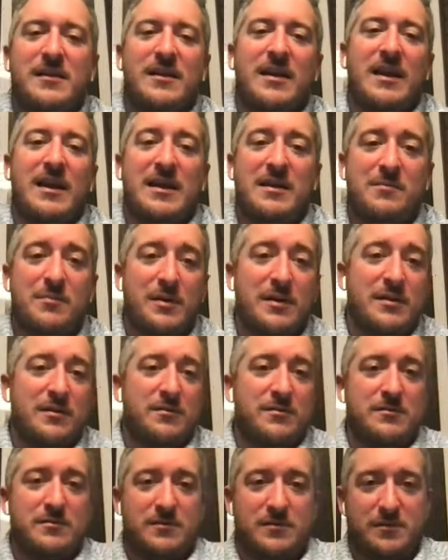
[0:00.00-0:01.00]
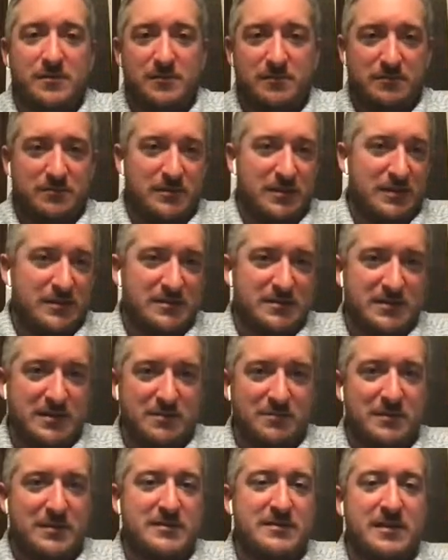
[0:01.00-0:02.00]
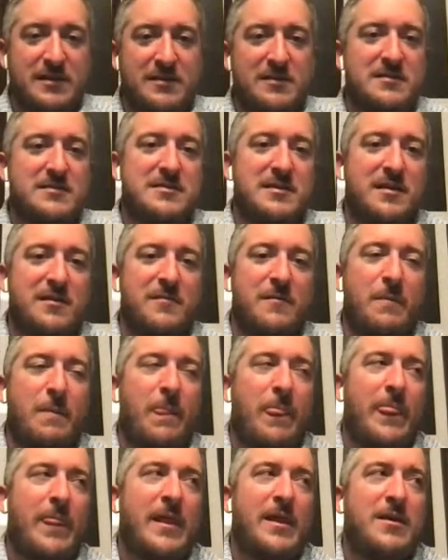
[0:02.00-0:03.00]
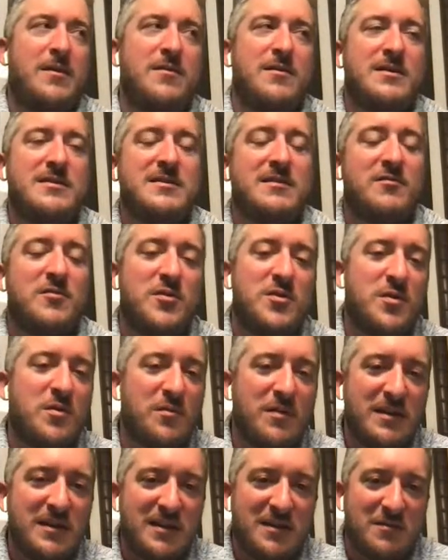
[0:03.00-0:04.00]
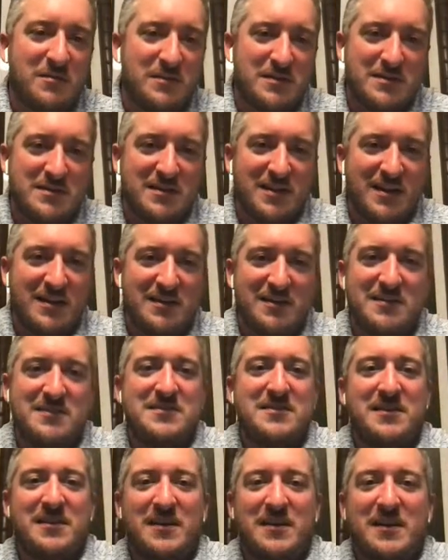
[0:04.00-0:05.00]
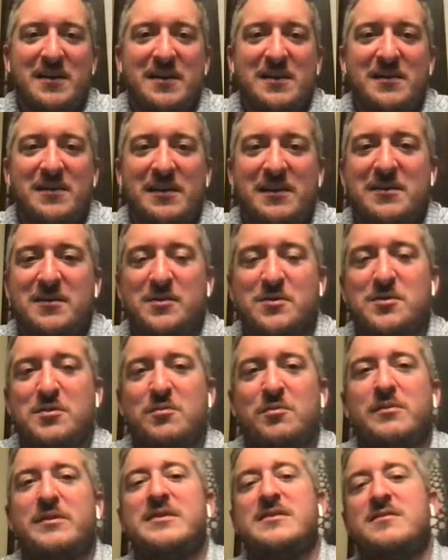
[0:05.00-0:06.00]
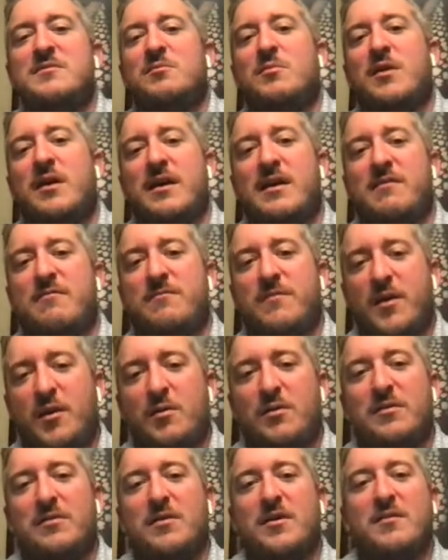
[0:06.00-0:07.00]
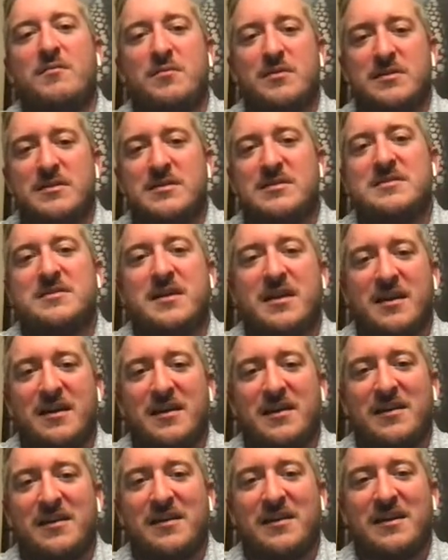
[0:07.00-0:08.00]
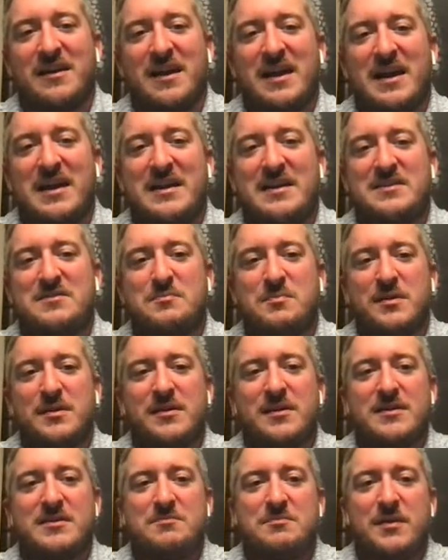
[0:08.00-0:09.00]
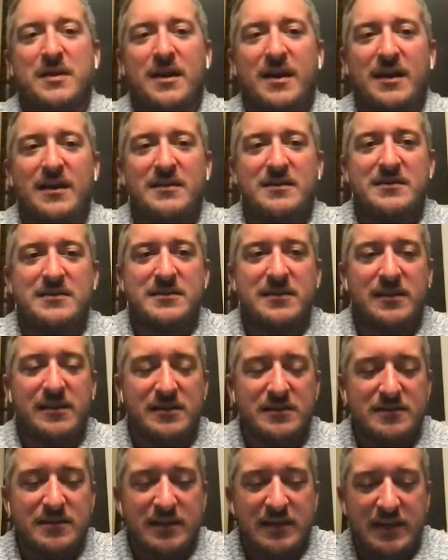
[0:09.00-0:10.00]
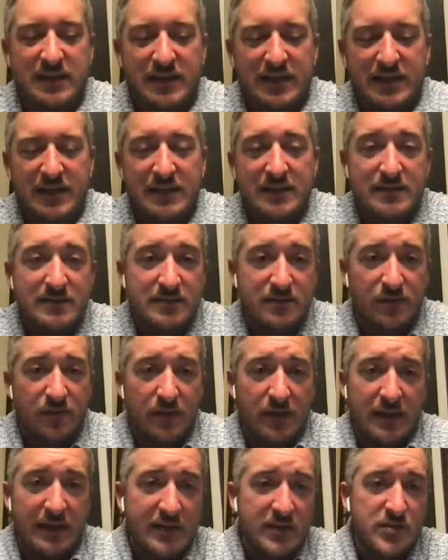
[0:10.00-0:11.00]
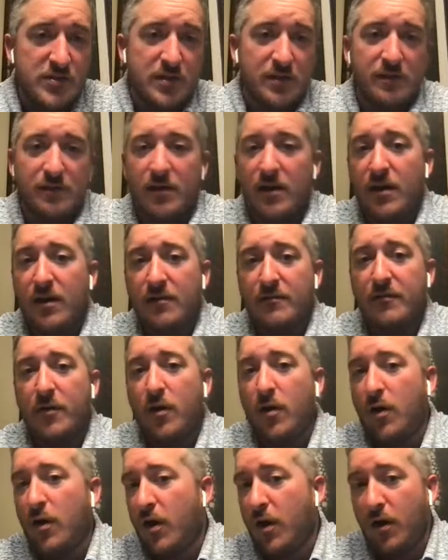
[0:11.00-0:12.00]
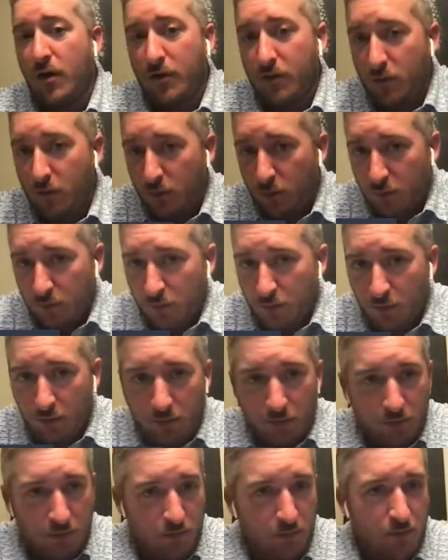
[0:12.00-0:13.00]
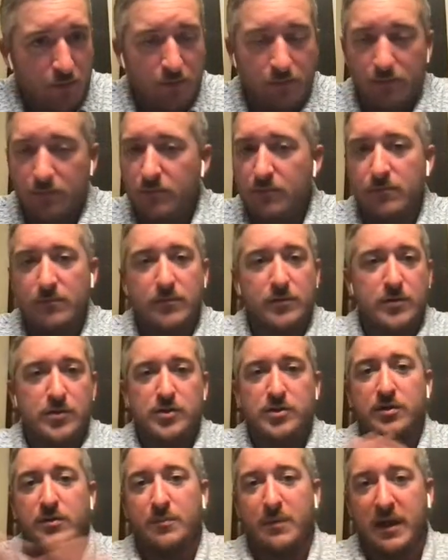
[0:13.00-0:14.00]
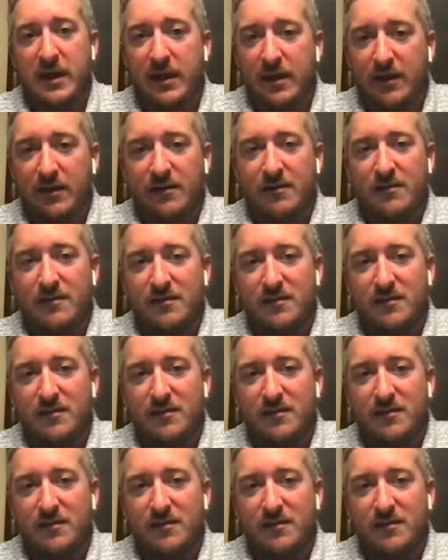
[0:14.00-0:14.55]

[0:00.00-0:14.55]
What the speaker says: anybody who can see me say this now, you guys have no idea what this guy does. Like, there's a reason why I fell in love with this guy, and it's because behind the scenes he is the engine of our whole shebang,